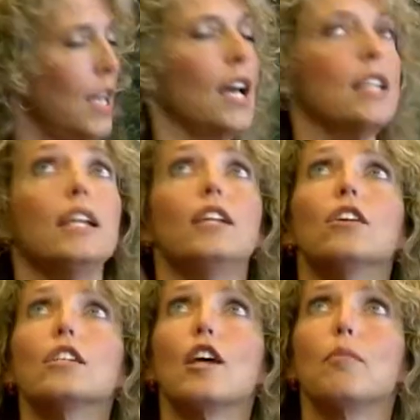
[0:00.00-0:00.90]
and then he
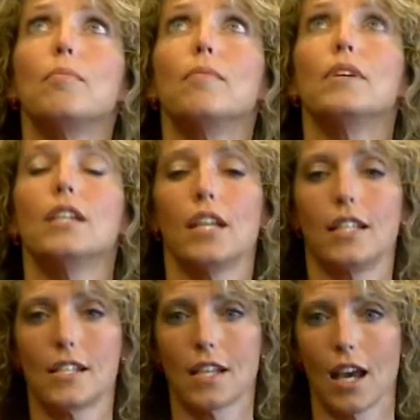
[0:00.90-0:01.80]
looked up at
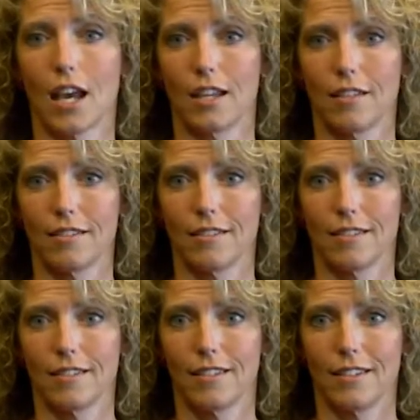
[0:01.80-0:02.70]
the sky,
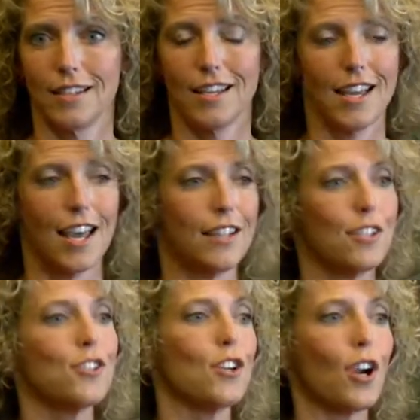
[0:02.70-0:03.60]
at the
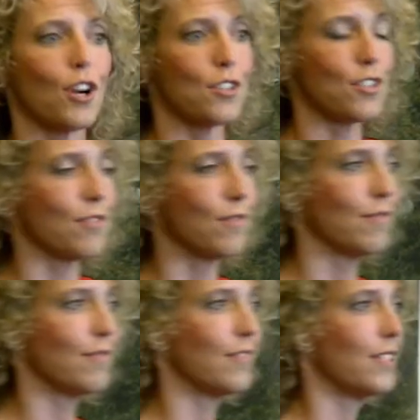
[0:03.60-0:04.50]
stars,
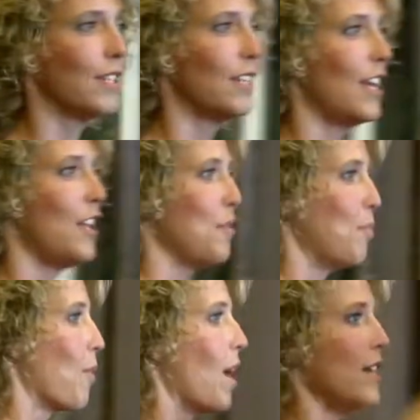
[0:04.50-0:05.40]
and the
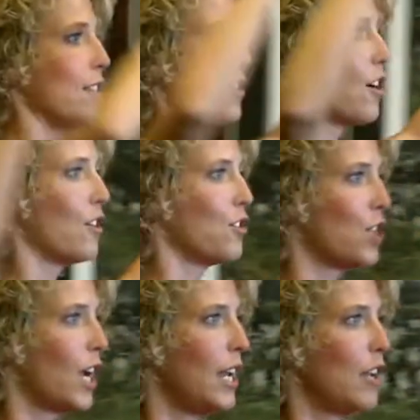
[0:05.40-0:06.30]
bright stars
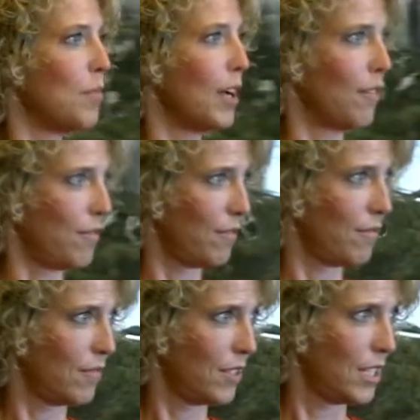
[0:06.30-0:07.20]
shining above.
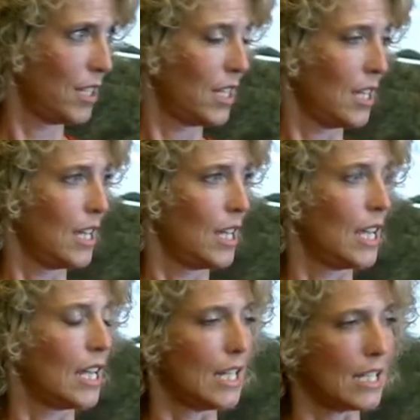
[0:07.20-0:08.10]

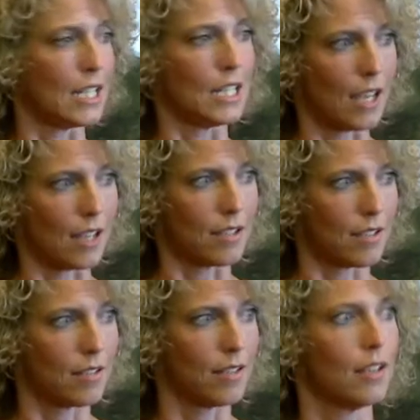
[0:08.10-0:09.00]
And he said,
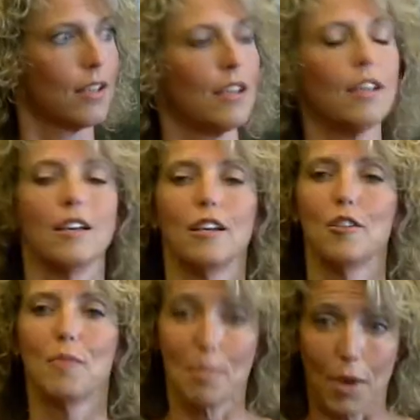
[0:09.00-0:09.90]
"Yes,
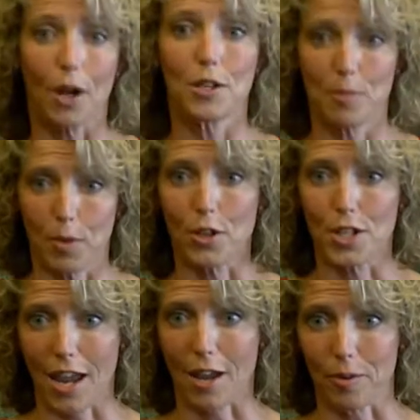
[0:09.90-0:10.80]
my barn's burned
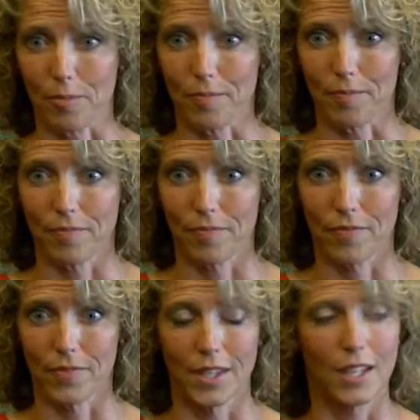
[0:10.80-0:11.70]
down,
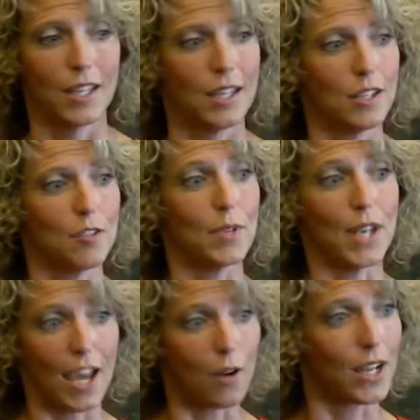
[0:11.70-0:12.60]
but
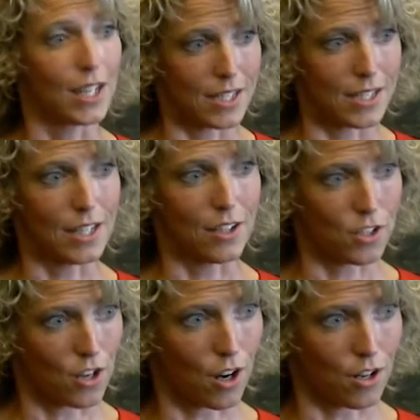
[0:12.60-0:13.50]
now I can see the
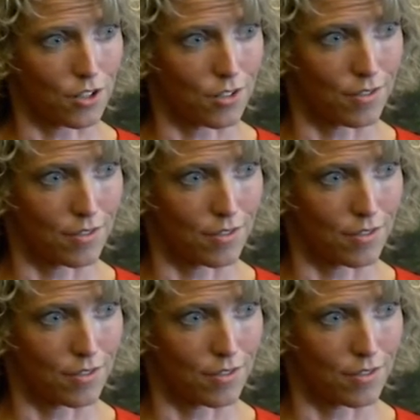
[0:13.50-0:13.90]
stars."